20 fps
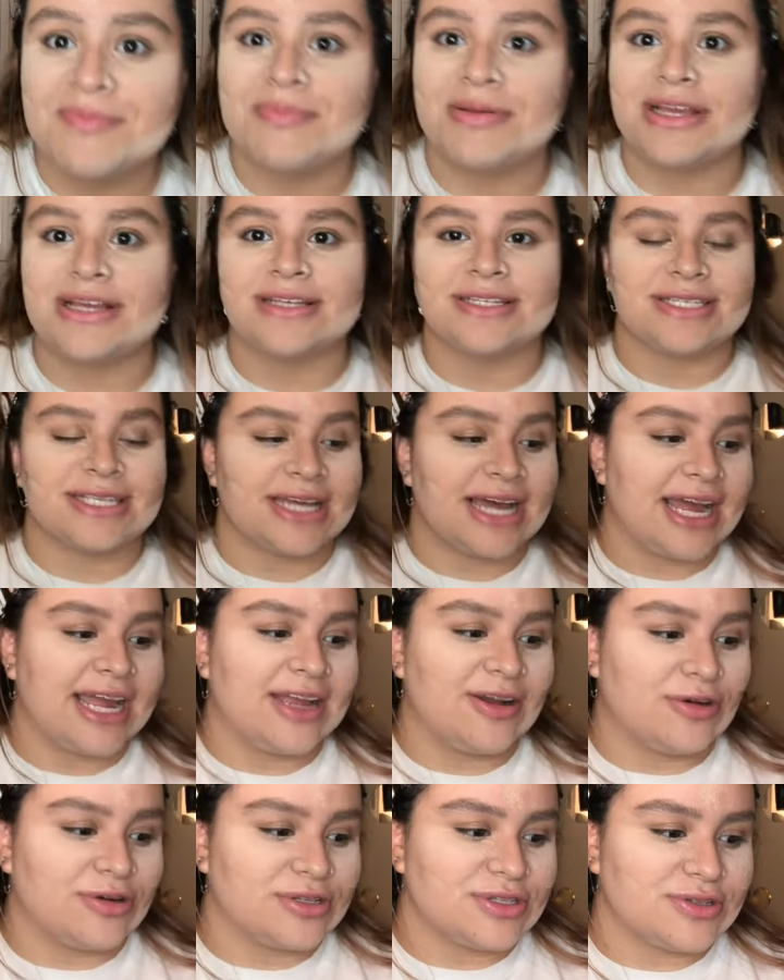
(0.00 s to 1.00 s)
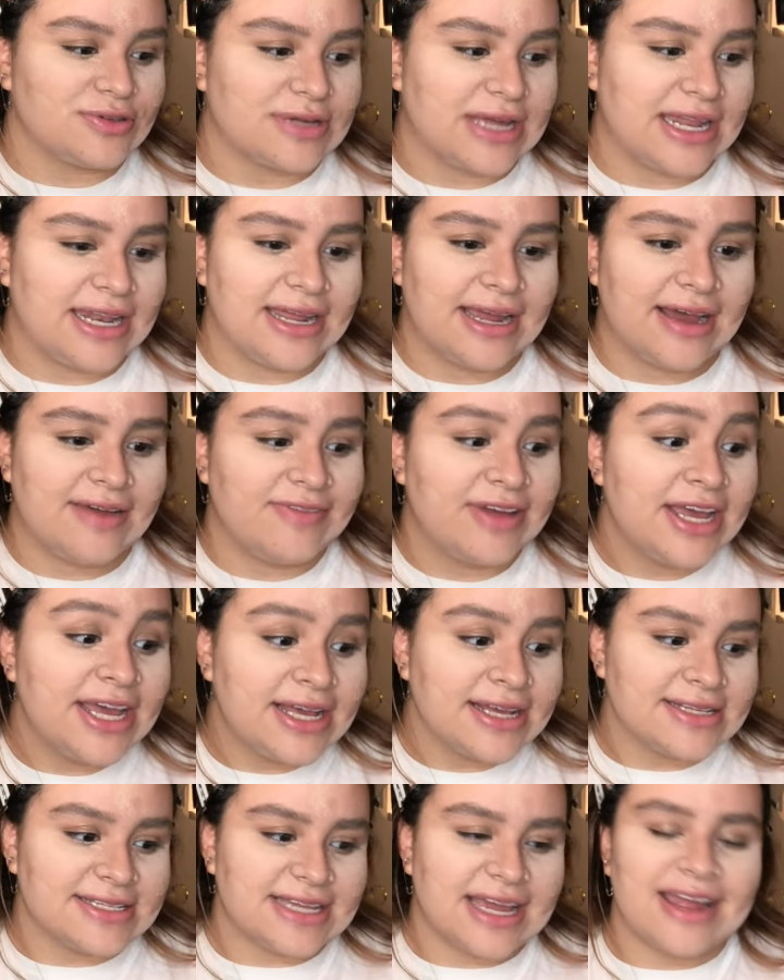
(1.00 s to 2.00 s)
because I also can't have,
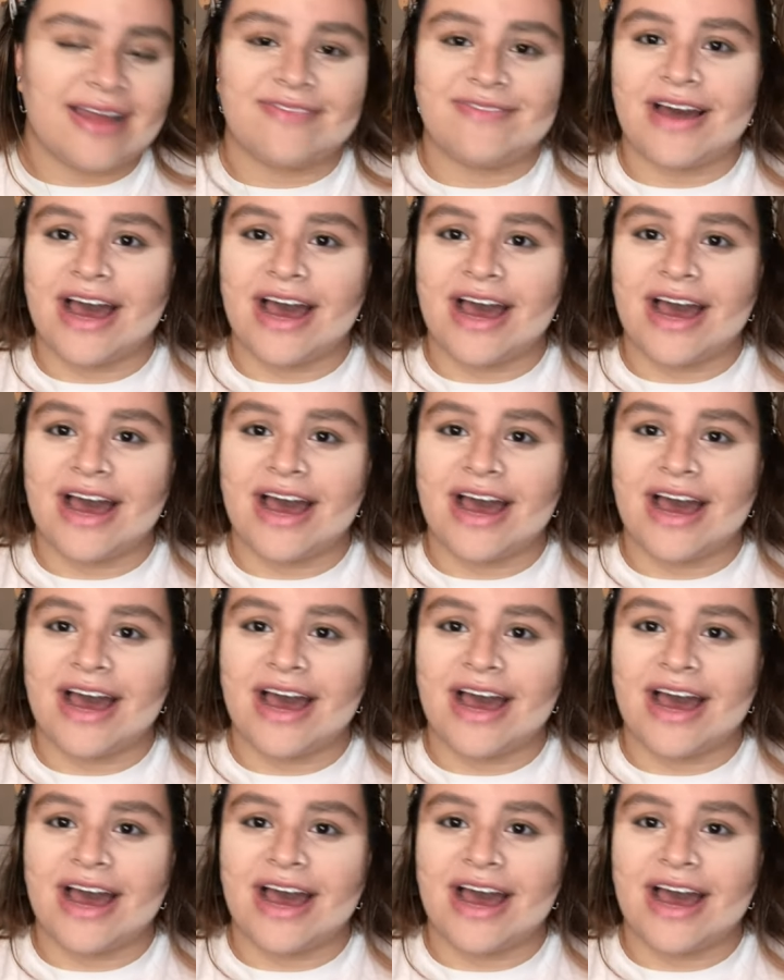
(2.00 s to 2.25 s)
because I have